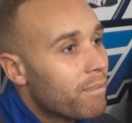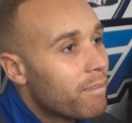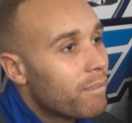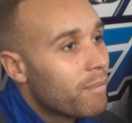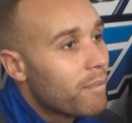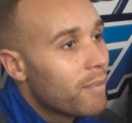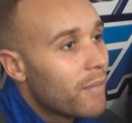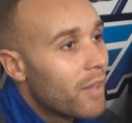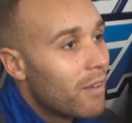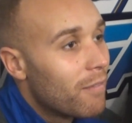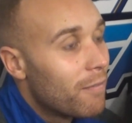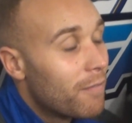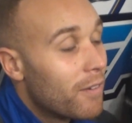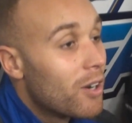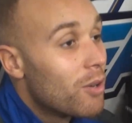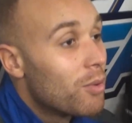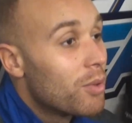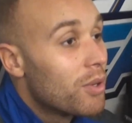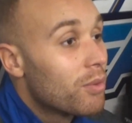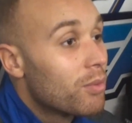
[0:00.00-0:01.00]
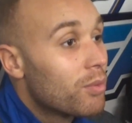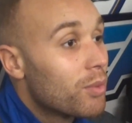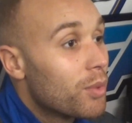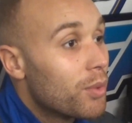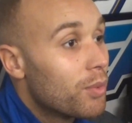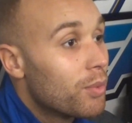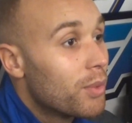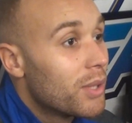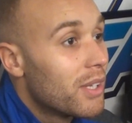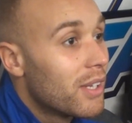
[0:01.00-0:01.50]
I felt
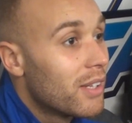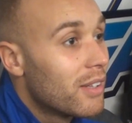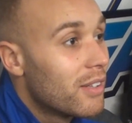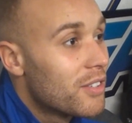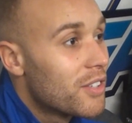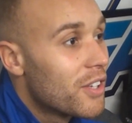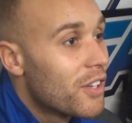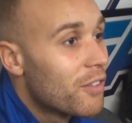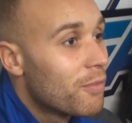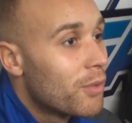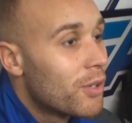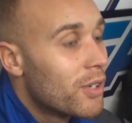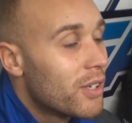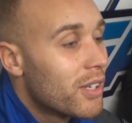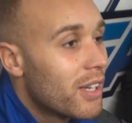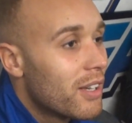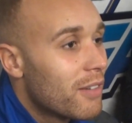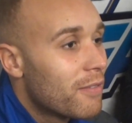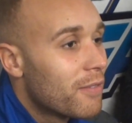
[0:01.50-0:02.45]
we did deserve more, yeah.